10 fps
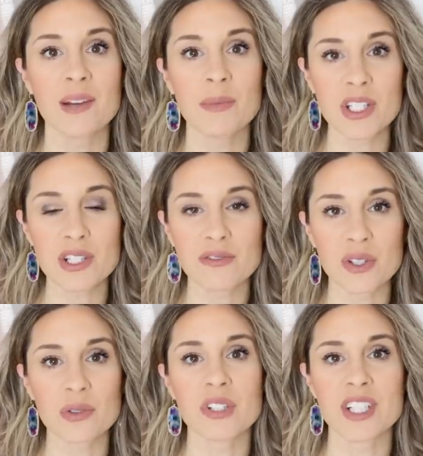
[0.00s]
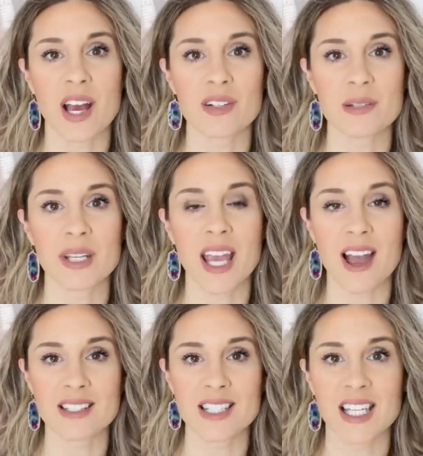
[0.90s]
a bunch of you reach out to me
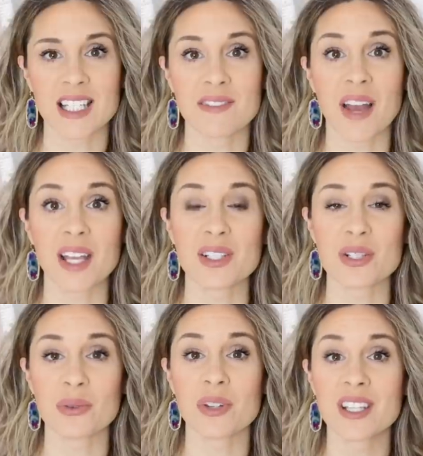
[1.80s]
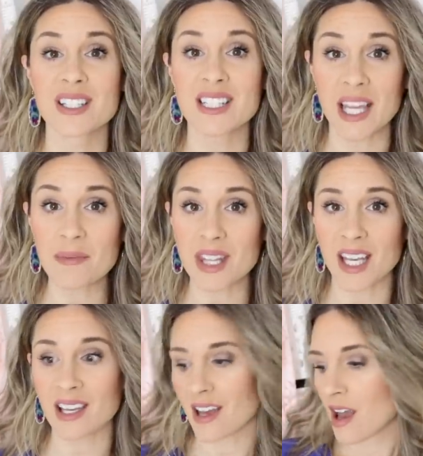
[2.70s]
asking if I could do the same
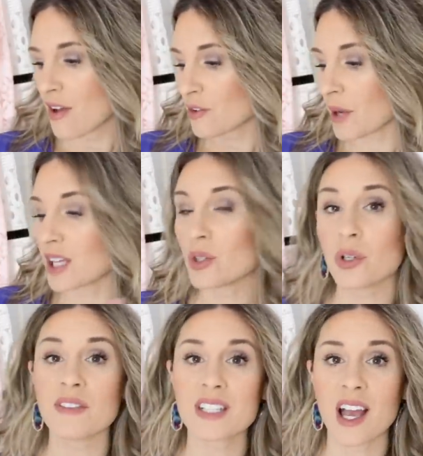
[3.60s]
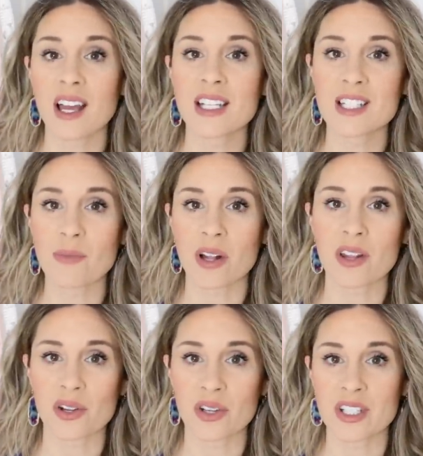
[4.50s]
thing for my Louis Vuitton small
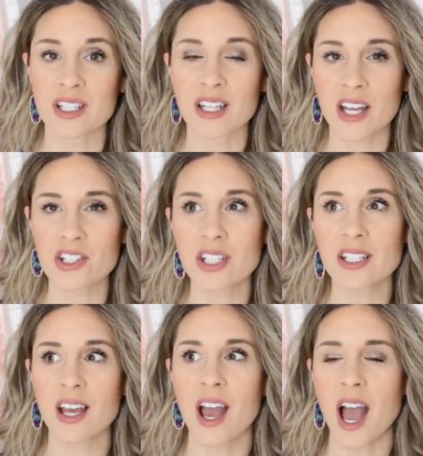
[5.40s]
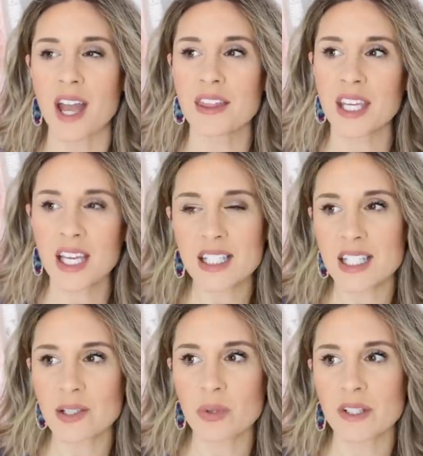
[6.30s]
leather goods collection. I think I
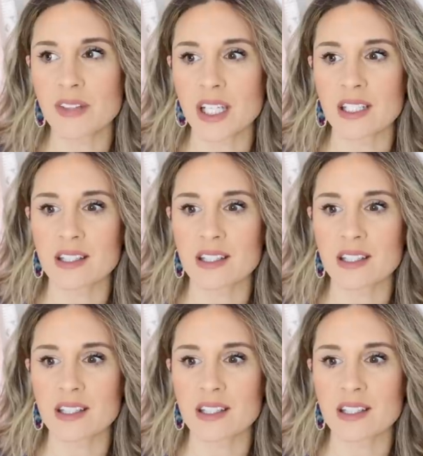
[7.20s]
did one of these